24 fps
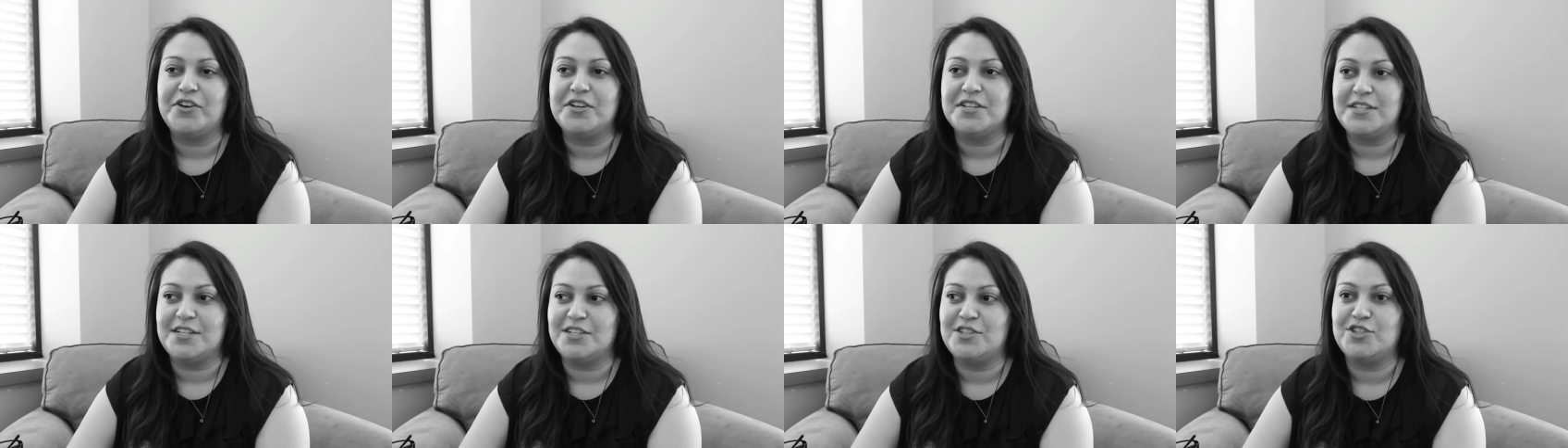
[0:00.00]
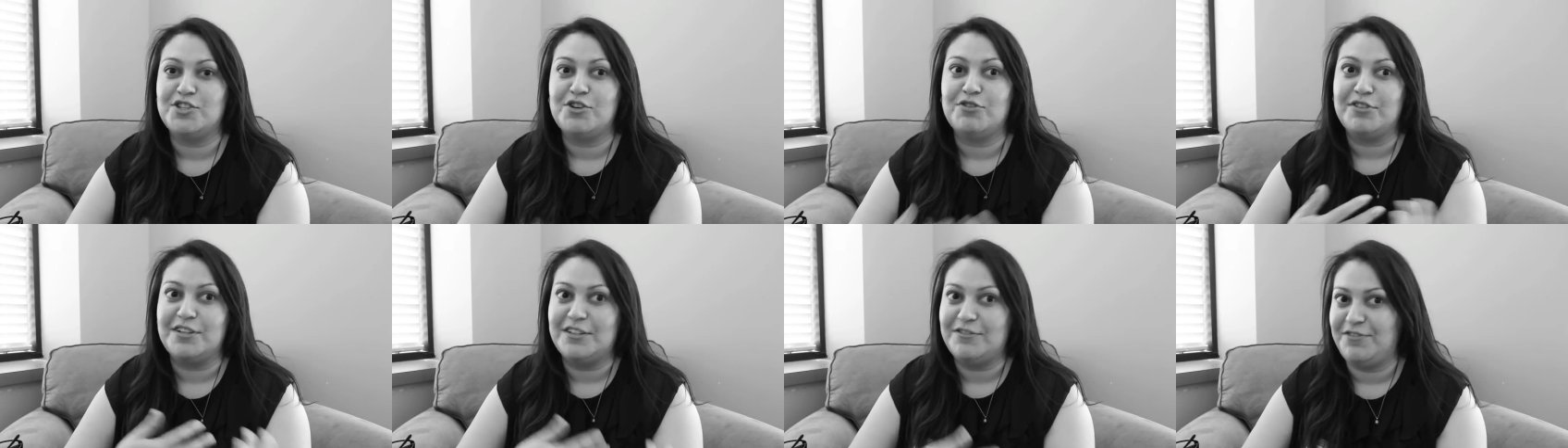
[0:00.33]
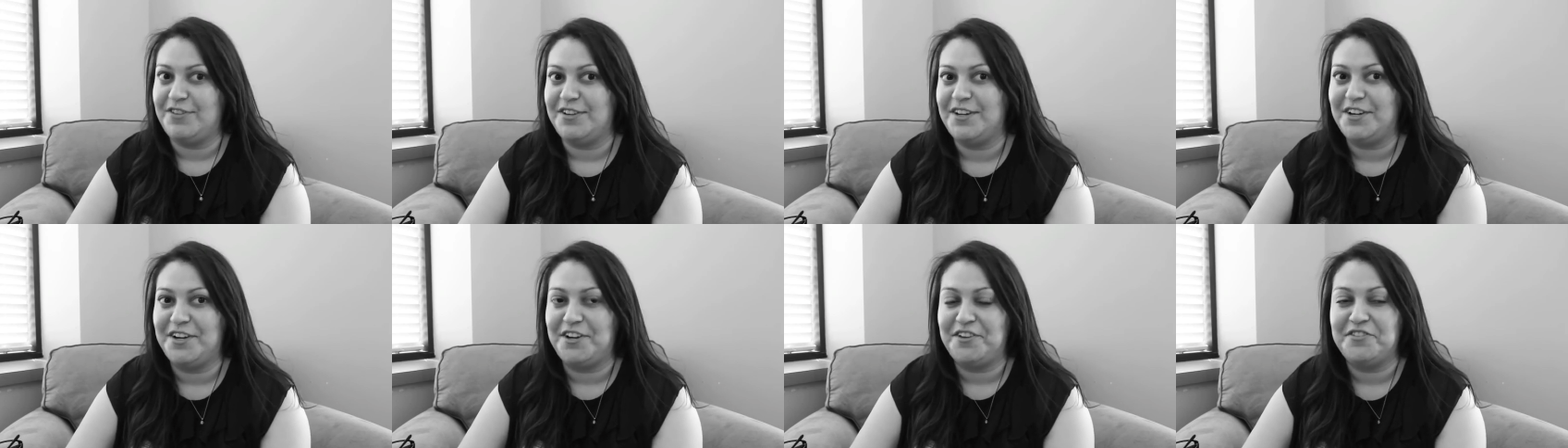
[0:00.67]
because it's so
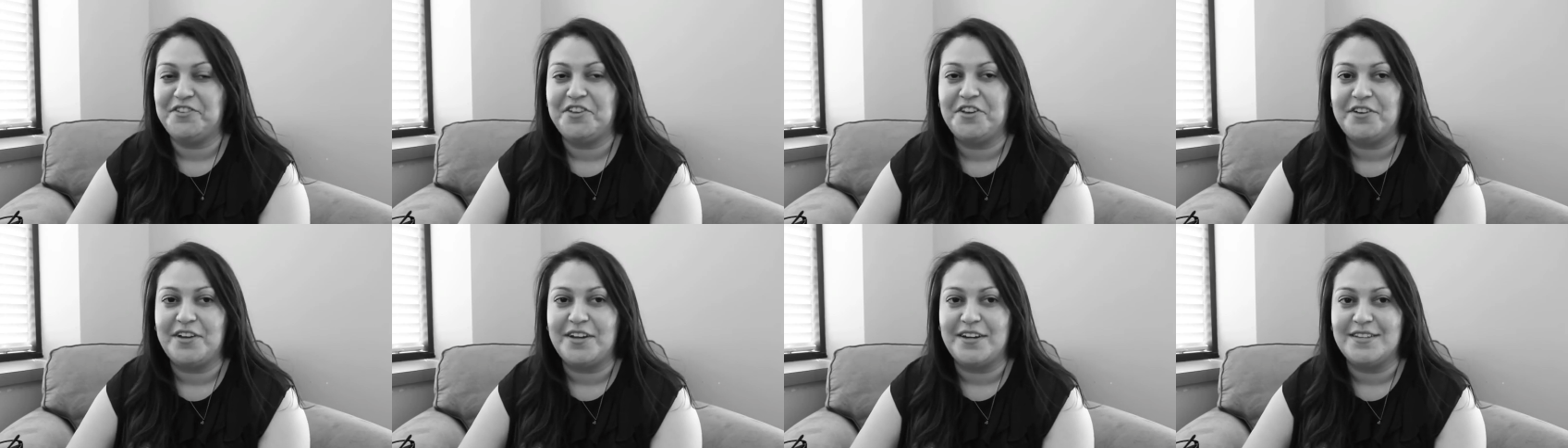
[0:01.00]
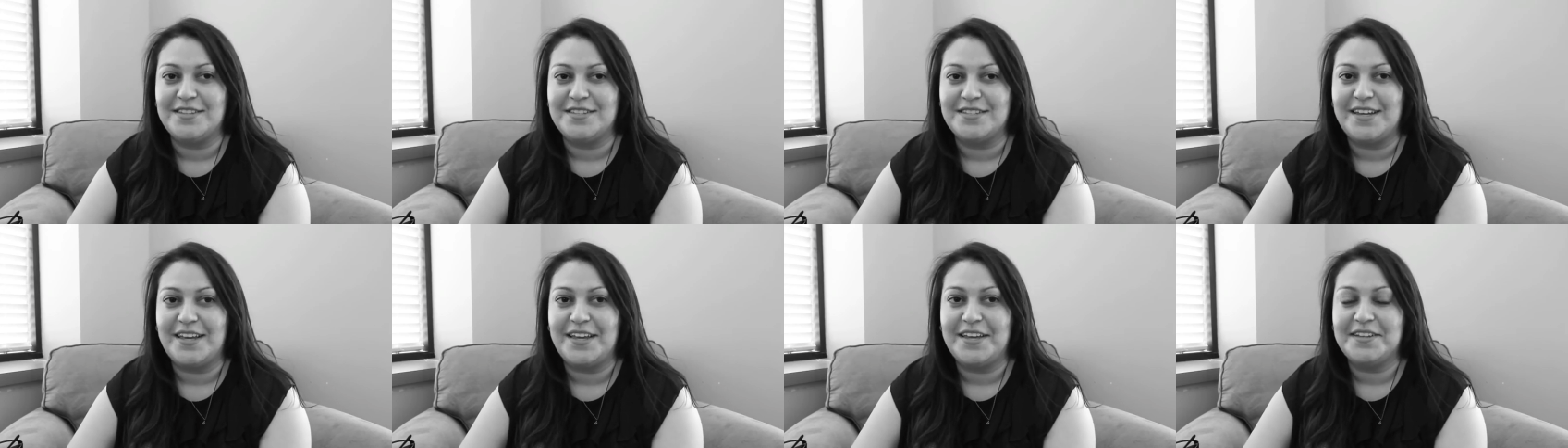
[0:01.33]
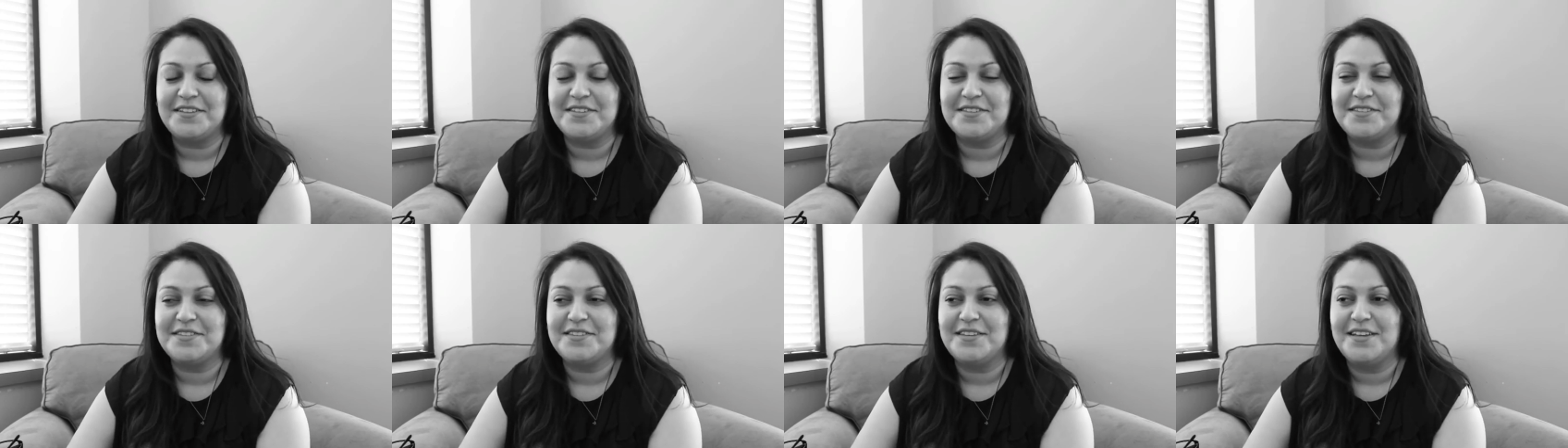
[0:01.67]
different here in the United States.